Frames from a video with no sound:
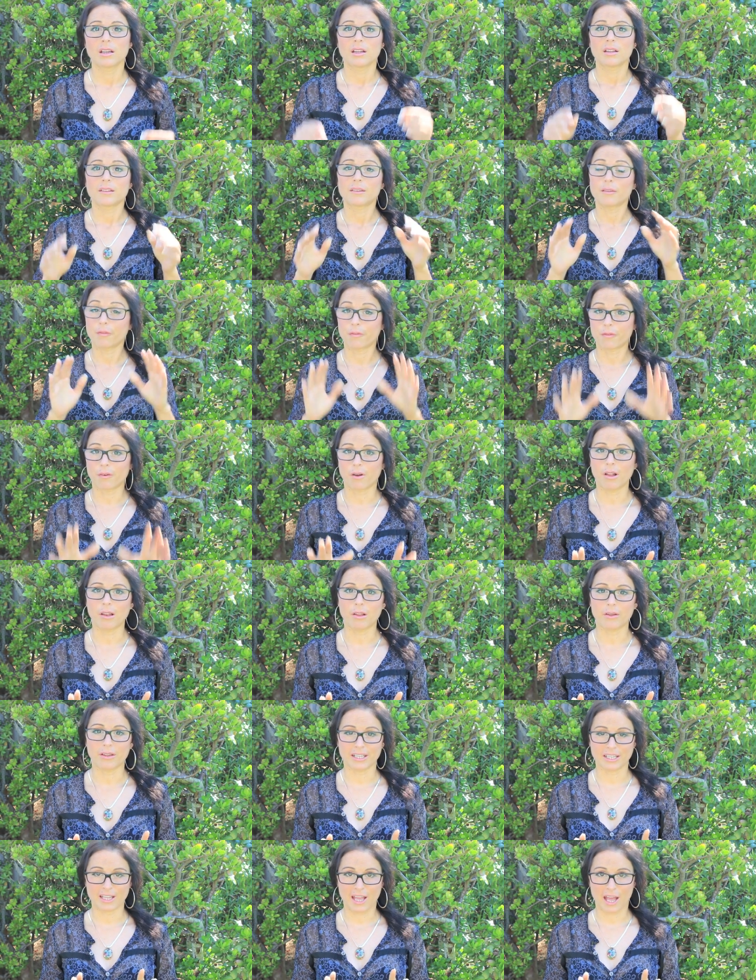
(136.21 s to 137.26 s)
The
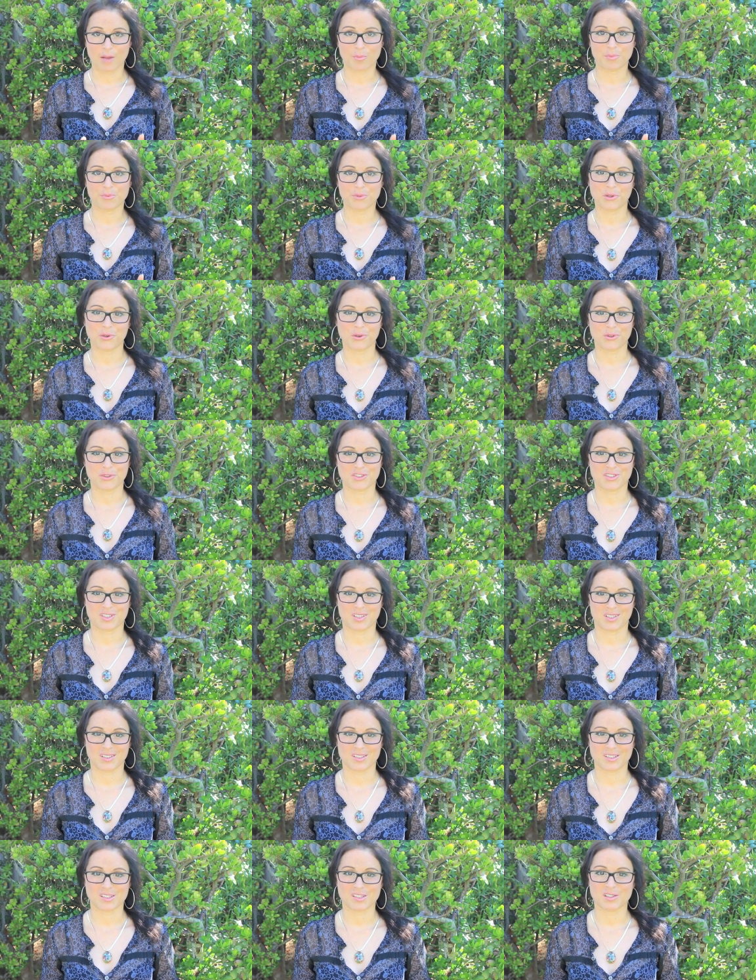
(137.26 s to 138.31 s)
following
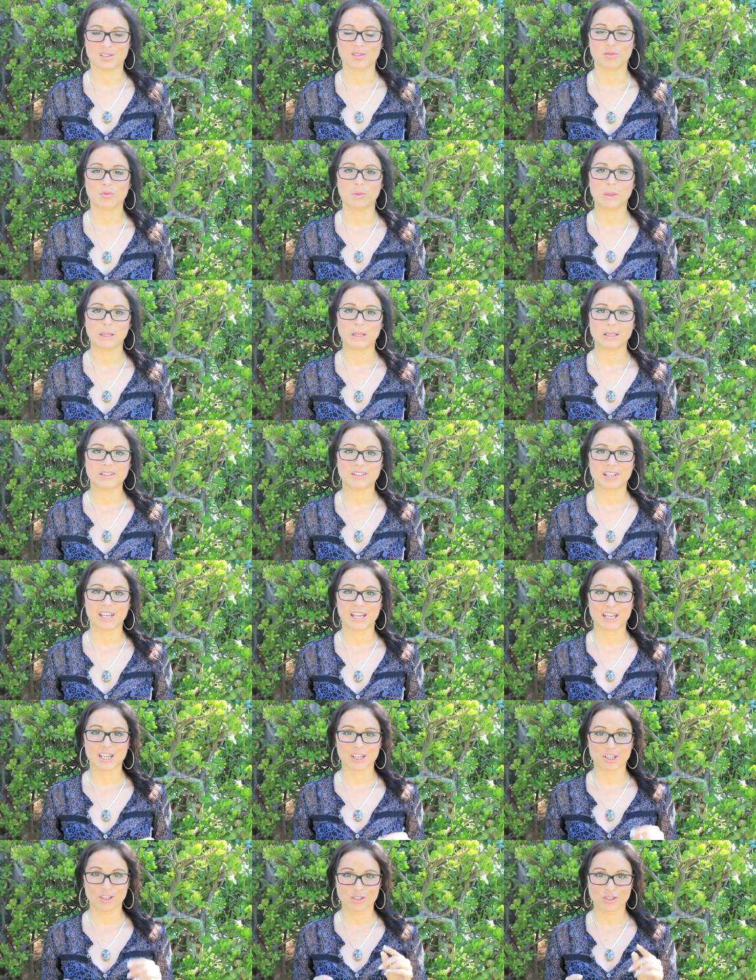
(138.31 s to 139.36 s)
hypnosis will
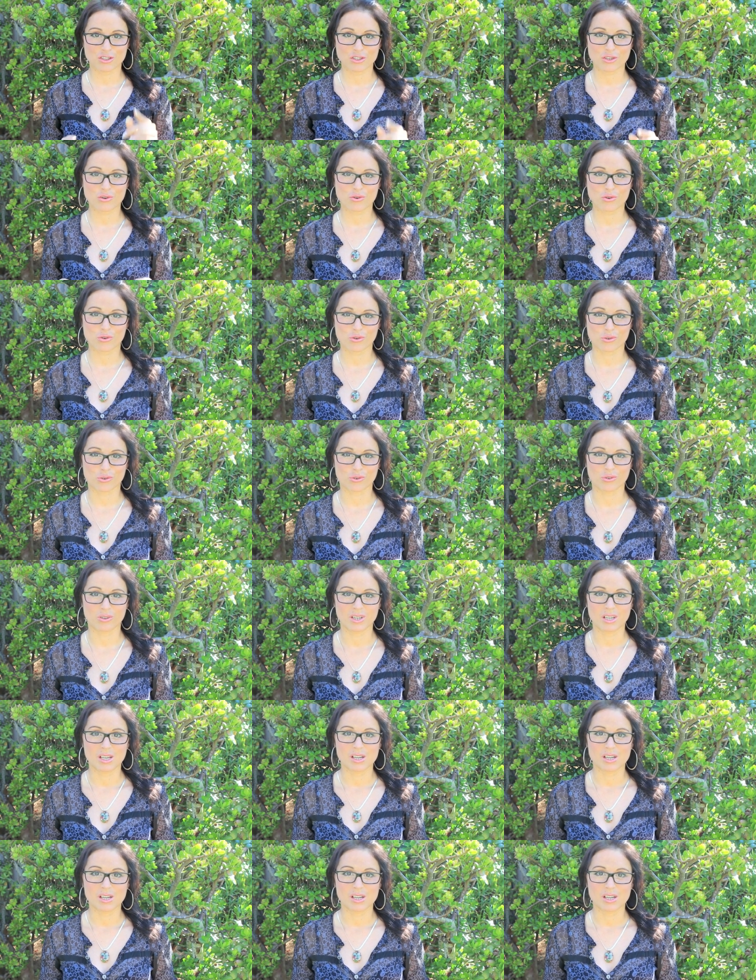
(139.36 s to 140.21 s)
take you